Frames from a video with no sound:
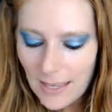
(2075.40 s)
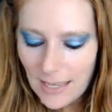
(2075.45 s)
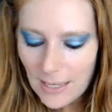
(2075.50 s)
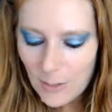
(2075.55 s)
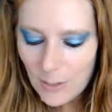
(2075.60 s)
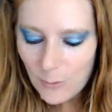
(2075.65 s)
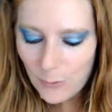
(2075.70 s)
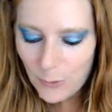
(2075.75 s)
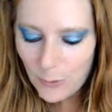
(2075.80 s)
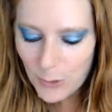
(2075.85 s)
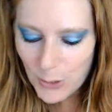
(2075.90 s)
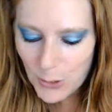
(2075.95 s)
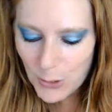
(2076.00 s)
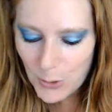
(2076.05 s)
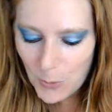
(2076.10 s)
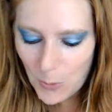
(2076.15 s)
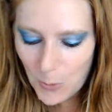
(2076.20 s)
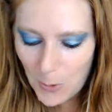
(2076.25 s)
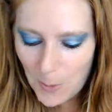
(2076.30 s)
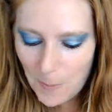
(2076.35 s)
For
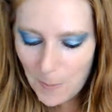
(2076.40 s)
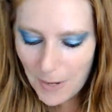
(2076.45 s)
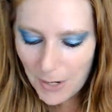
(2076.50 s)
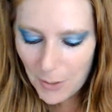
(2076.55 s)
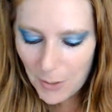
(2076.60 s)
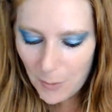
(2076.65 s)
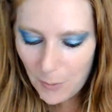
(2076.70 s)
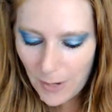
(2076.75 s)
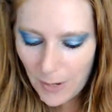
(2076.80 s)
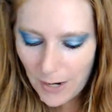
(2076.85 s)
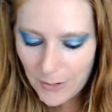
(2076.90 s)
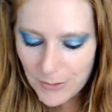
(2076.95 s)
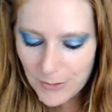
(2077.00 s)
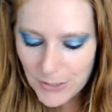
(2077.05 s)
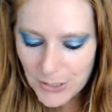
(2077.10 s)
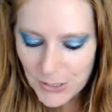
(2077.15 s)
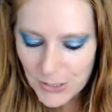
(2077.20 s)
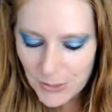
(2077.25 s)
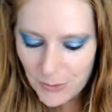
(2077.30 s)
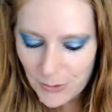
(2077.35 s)
you or a man around
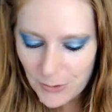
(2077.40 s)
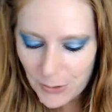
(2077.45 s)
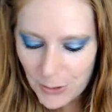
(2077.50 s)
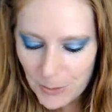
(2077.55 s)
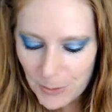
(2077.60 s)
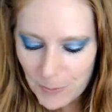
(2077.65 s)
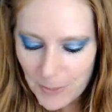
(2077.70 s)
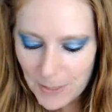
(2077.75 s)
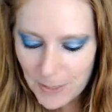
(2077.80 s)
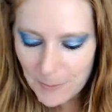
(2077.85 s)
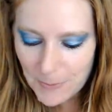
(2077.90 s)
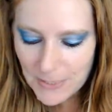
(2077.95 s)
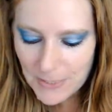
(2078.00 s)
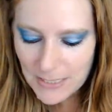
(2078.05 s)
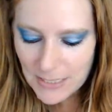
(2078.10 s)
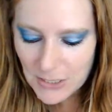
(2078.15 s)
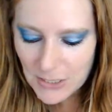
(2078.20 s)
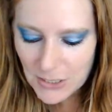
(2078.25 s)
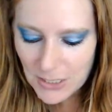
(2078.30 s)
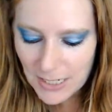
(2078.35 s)
you, there could be a
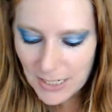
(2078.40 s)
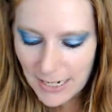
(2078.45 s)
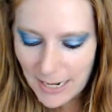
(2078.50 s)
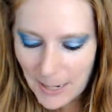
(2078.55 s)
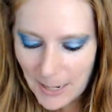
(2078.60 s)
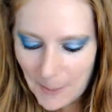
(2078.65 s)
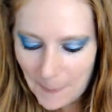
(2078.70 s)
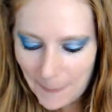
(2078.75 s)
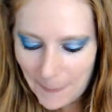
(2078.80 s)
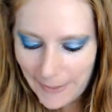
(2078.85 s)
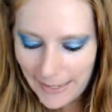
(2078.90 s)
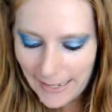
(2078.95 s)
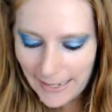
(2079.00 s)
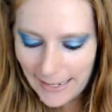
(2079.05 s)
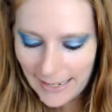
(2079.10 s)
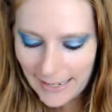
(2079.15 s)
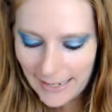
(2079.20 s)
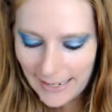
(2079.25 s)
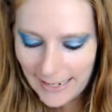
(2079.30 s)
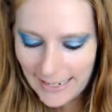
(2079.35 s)
position
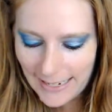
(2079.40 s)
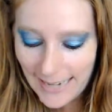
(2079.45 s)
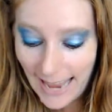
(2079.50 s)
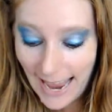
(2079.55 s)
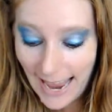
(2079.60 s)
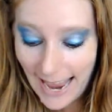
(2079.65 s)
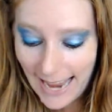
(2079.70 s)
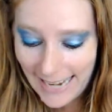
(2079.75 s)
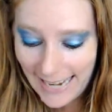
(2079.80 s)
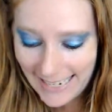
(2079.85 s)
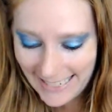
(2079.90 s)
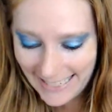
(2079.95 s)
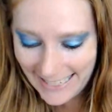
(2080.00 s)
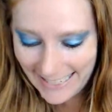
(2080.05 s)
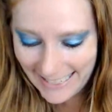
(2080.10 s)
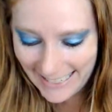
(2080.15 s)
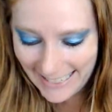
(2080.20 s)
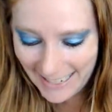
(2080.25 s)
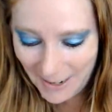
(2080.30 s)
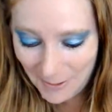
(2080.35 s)
coming in
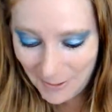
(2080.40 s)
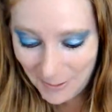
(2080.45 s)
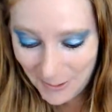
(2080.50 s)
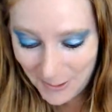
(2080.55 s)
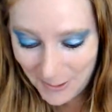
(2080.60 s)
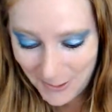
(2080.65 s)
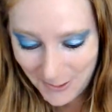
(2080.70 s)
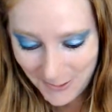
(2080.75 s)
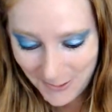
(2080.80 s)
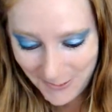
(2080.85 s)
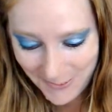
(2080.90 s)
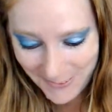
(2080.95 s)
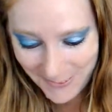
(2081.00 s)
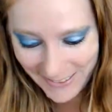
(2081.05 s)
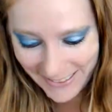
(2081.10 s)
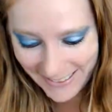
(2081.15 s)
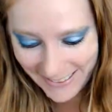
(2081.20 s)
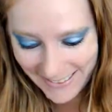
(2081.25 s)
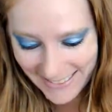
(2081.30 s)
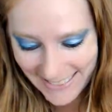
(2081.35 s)
any of the
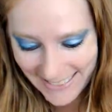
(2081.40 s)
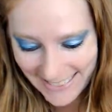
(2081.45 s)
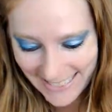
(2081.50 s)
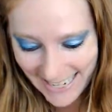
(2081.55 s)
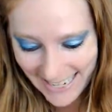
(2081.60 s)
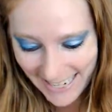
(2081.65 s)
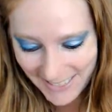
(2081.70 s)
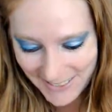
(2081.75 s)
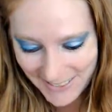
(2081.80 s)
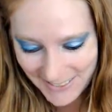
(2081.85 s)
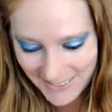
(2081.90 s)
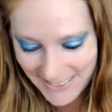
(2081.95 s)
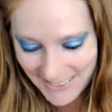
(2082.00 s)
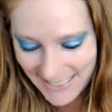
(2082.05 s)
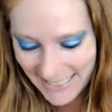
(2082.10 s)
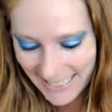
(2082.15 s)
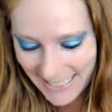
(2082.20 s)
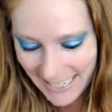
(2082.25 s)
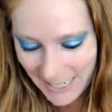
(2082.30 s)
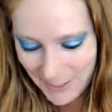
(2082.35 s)
careers natural to
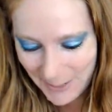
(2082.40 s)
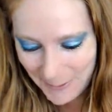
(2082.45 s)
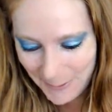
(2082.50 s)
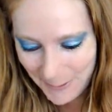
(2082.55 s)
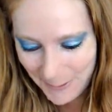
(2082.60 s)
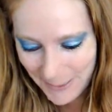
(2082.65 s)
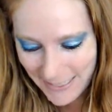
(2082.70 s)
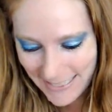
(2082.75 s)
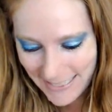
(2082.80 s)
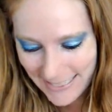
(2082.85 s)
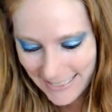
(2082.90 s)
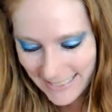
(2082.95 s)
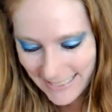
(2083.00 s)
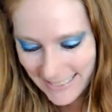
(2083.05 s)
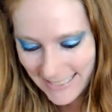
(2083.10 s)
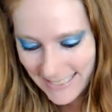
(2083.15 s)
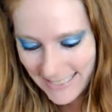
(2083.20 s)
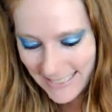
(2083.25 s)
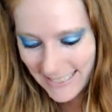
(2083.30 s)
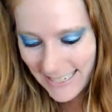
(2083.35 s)
the King of
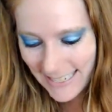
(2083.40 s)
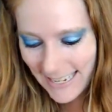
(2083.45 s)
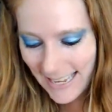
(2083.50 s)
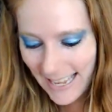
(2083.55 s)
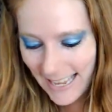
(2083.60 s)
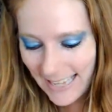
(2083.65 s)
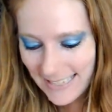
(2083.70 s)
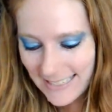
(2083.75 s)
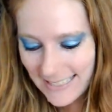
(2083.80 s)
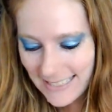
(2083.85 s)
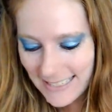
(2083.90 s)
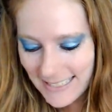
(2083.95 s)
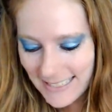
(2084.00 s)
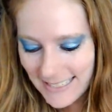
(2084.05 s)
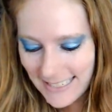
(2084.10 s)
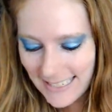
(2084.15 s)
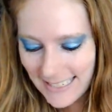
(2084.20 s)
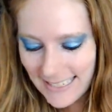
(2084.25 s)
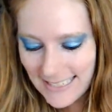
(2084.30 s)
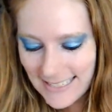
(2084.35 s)
Forces, such
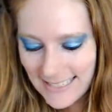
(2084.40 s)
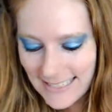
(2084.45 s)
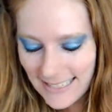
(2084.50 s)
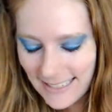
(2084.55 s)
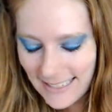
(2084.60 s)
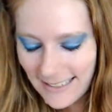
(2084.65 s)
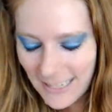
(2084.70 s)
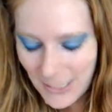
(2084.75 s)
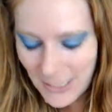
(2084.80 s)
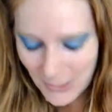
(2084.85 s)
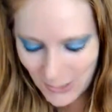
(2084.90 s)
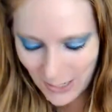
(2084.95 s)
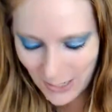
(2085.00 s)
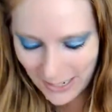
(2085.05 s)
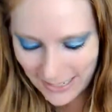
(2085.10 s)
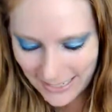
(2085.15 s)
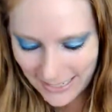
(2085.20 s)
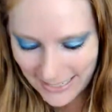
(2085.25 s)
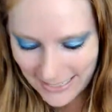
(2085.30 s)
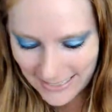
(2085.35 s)
as
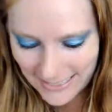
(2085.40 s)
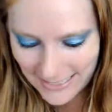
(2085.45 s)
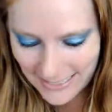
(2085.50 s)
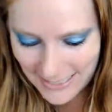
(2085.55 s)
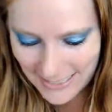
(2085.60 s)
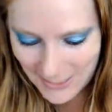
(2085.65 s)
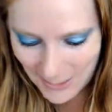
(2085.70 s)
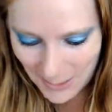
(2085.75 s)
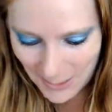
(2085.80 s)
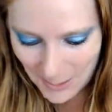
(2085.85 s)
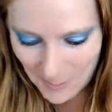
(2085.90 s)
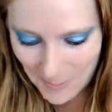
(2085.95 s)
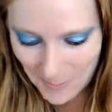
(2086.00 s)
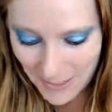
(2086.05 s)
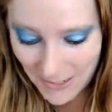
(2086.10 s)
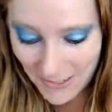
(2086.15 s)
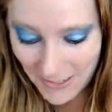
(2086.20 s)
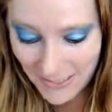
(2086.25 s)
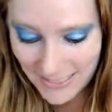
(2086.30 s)
electronics, astronomy,